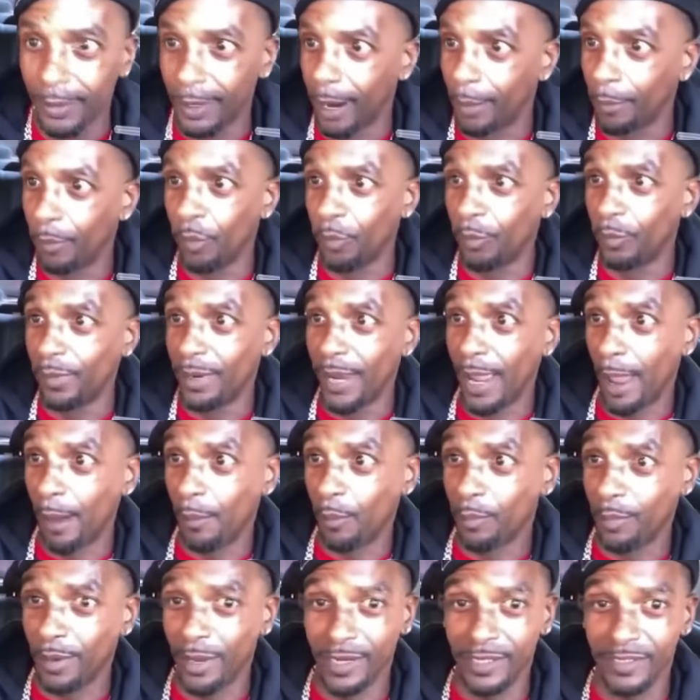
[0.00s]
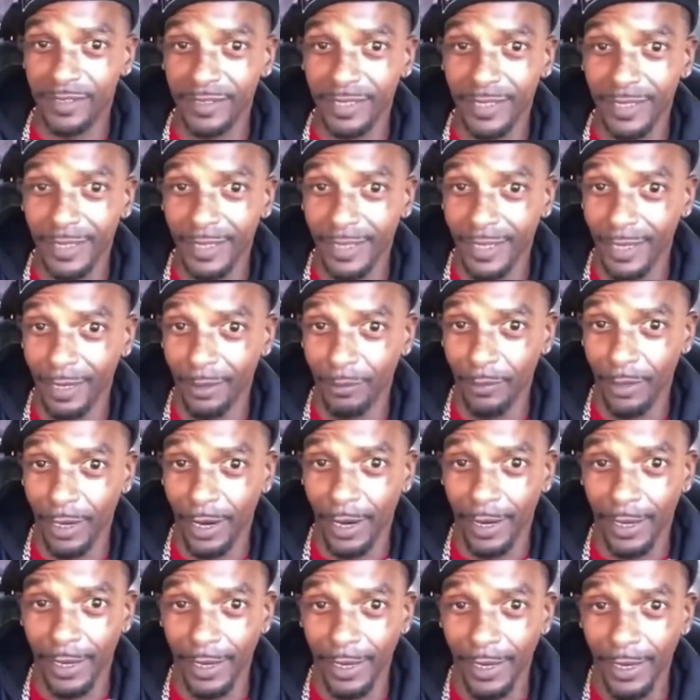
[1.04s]
I'm gonna be I'm gonna be able to see then with
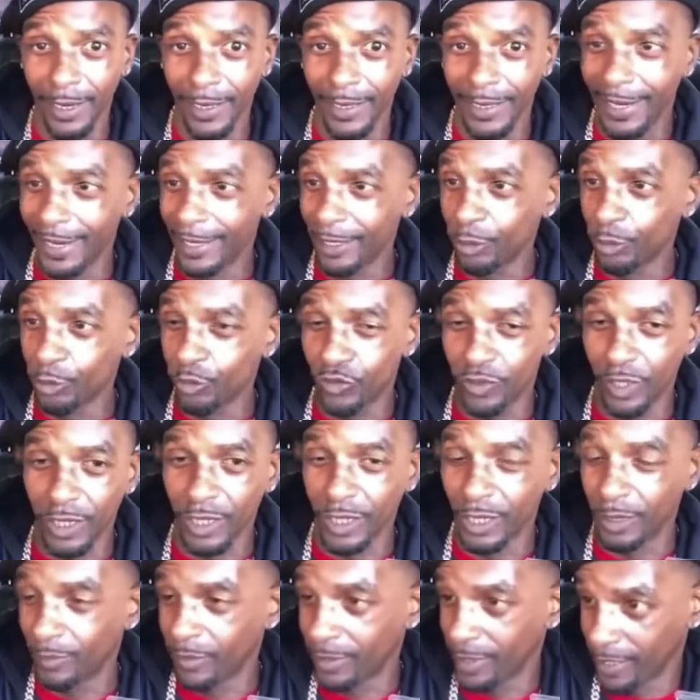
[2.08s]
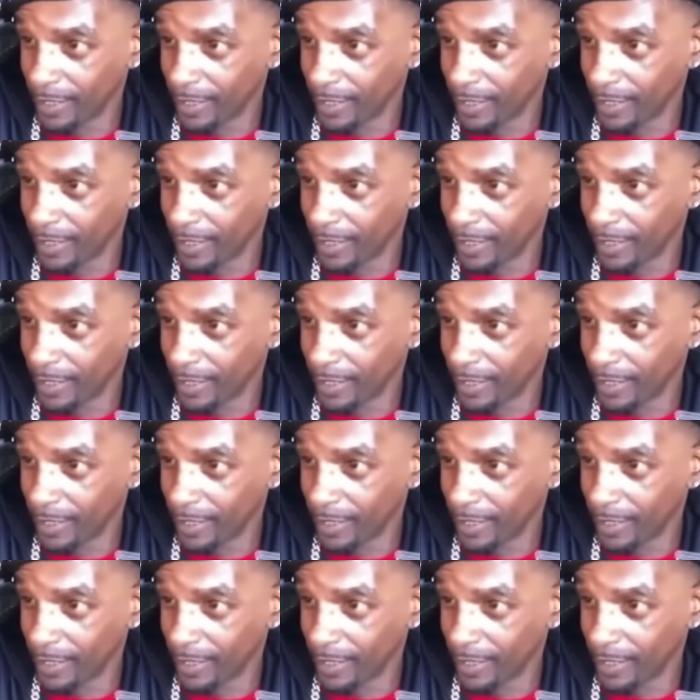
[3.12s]
that. Can, can you see him?